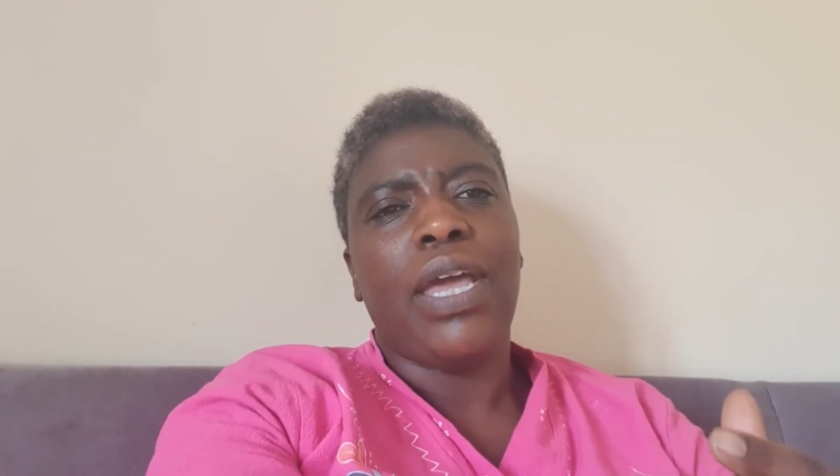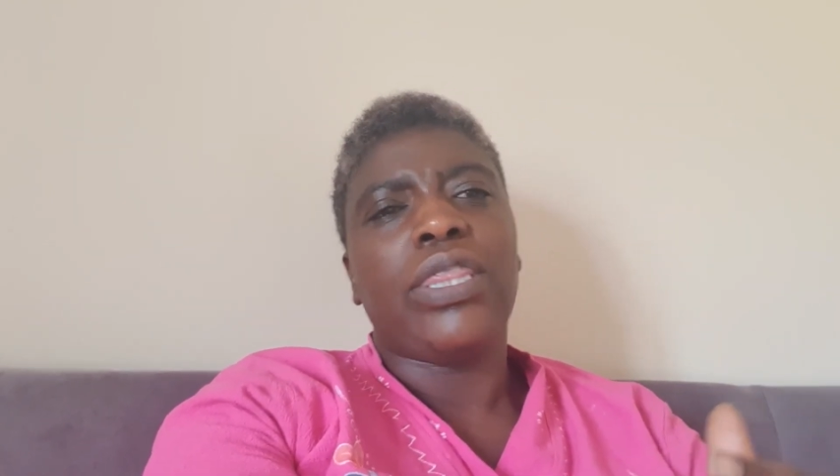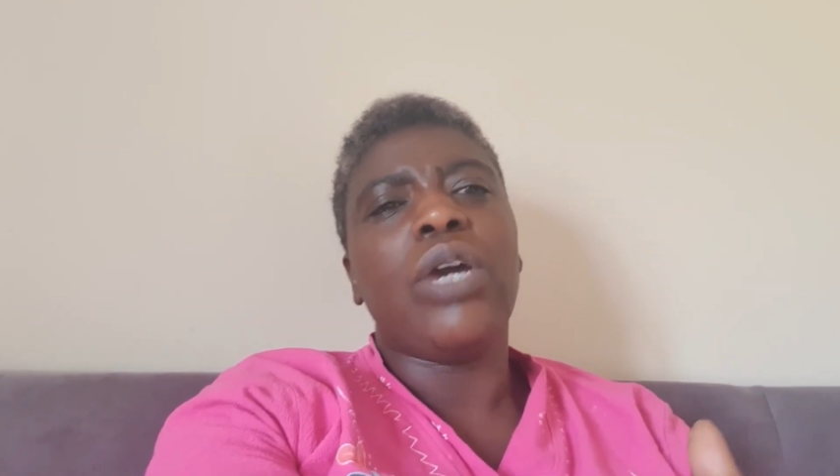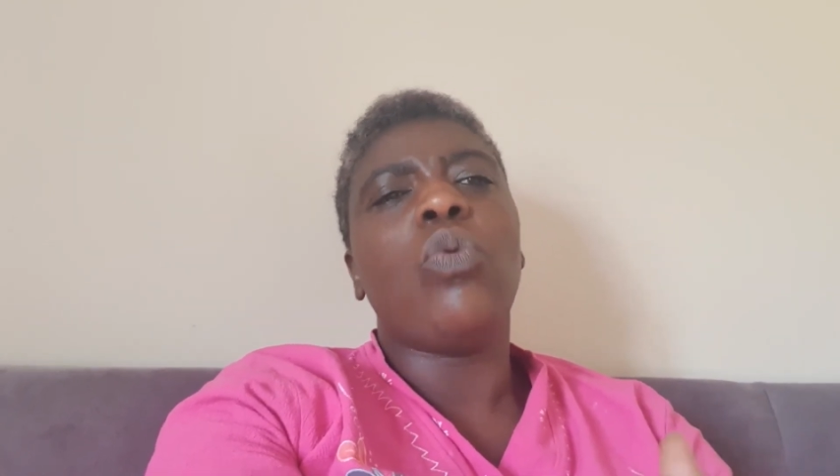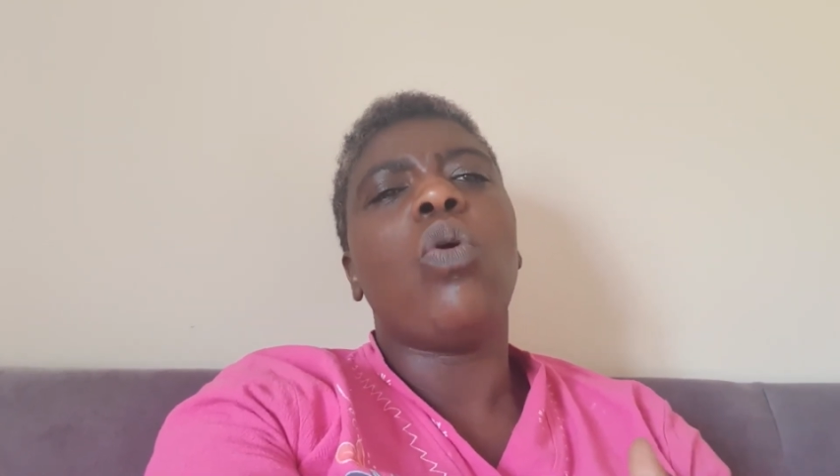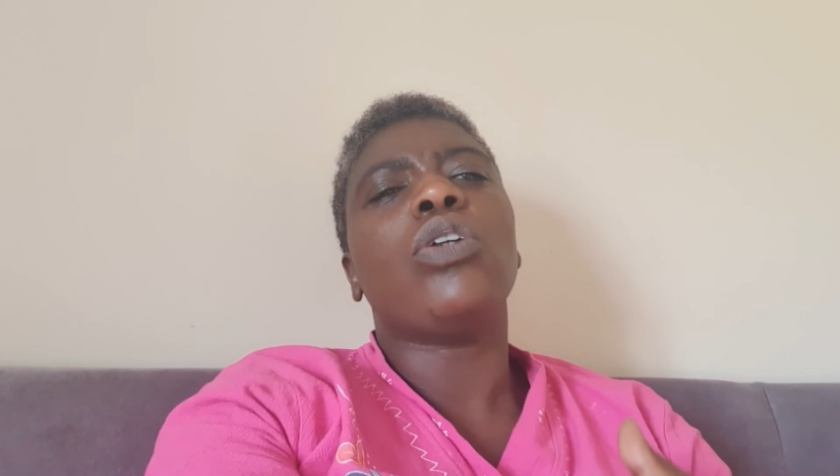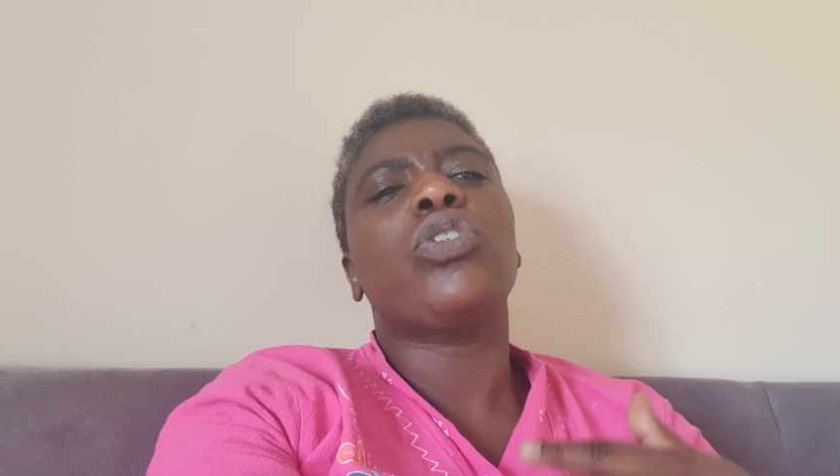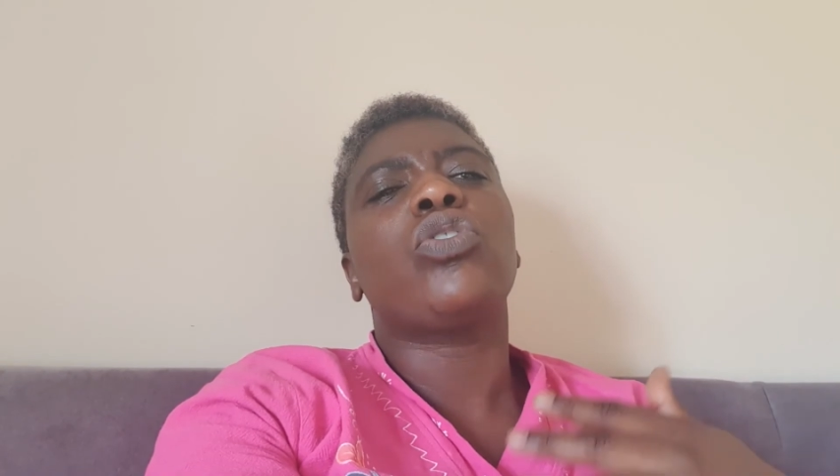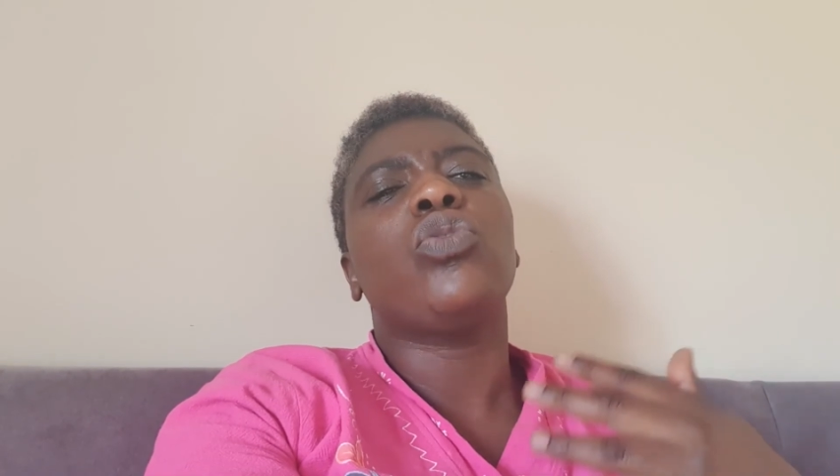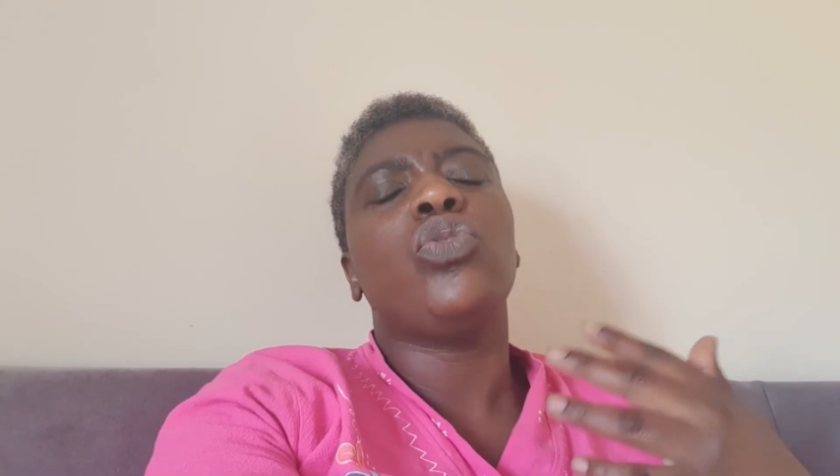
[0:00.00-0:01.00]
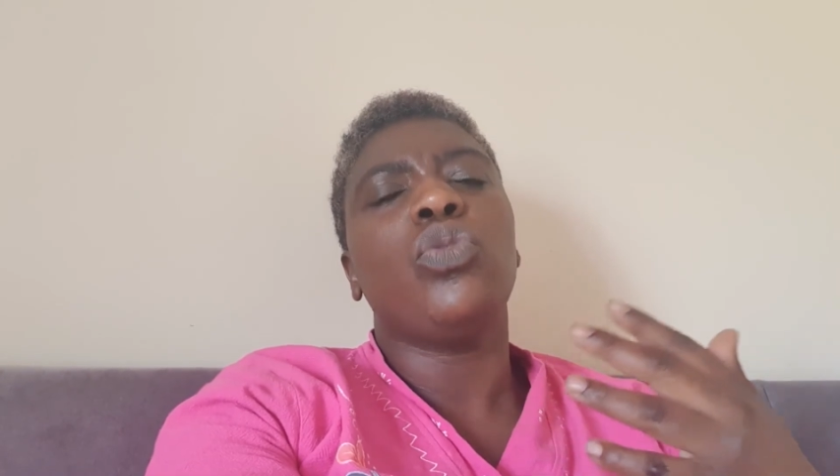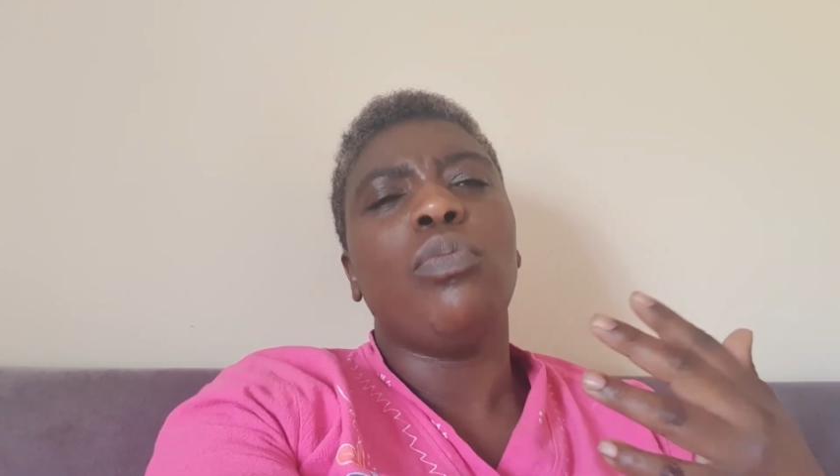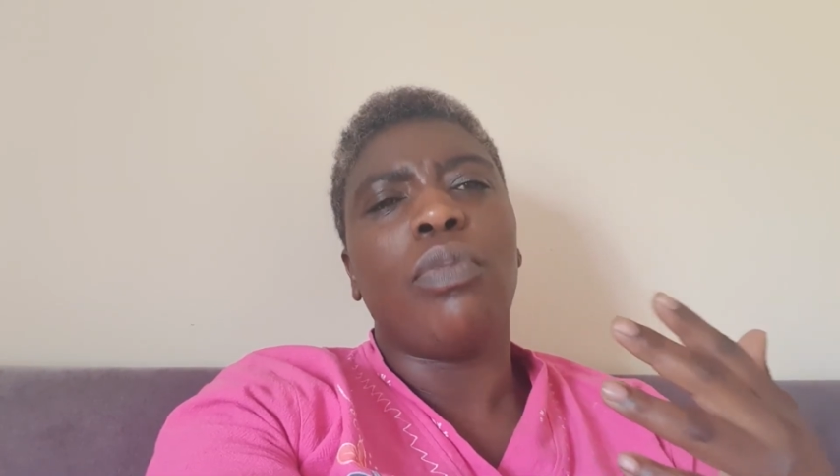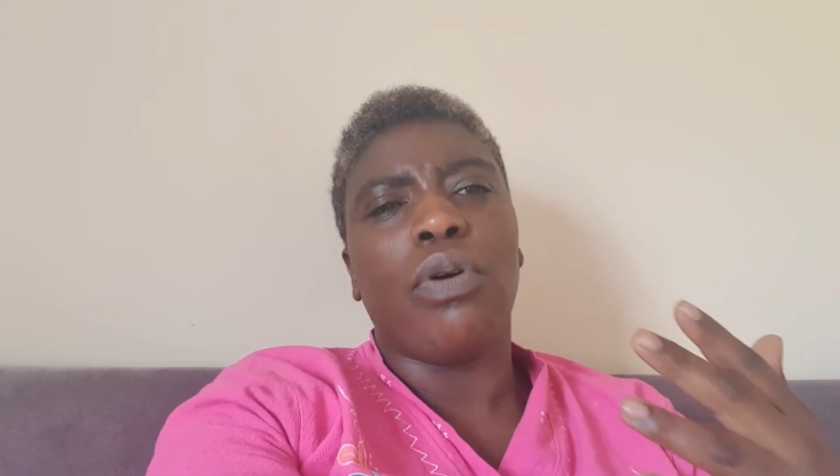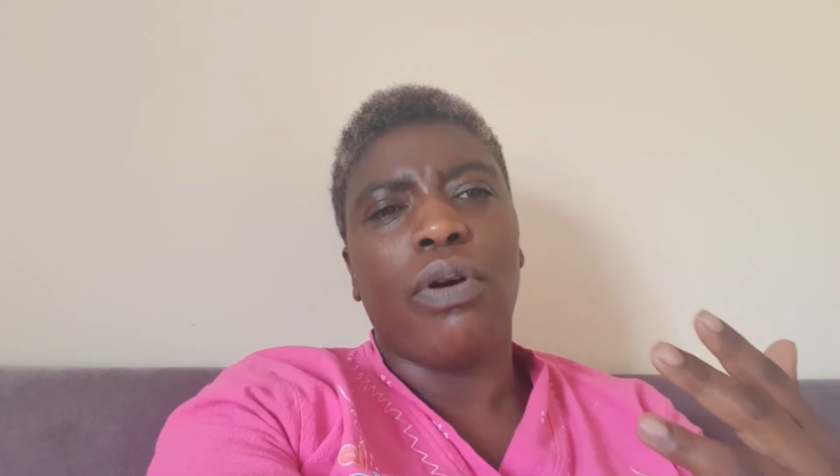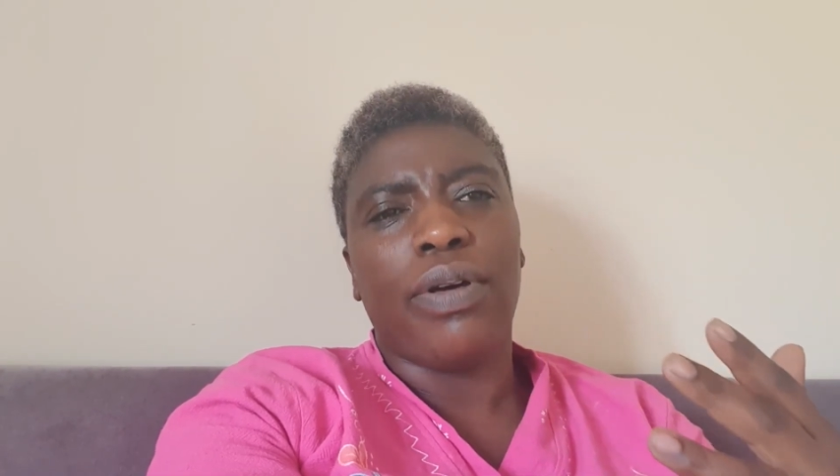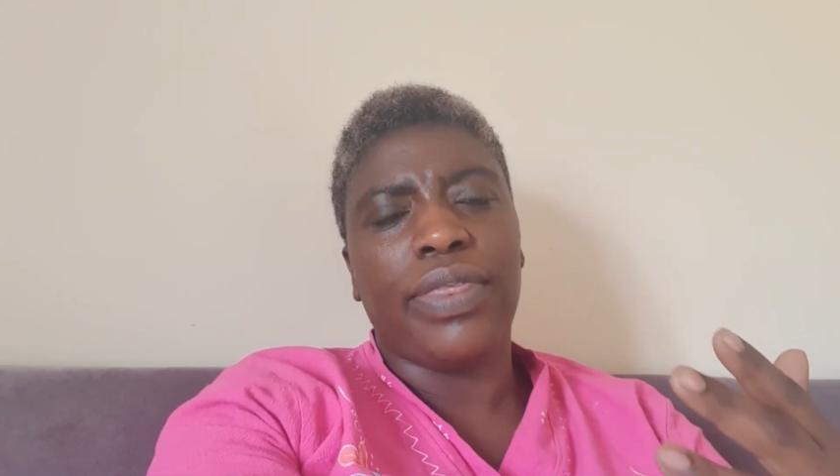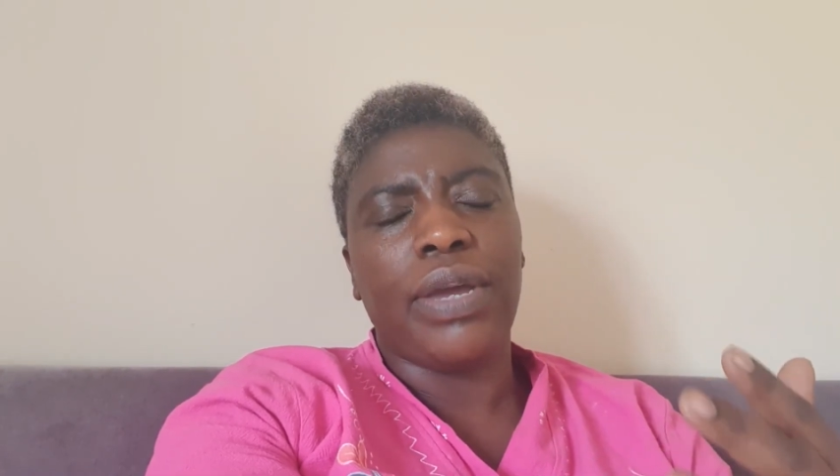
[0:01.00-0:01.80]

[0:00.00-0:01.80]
They want to do more.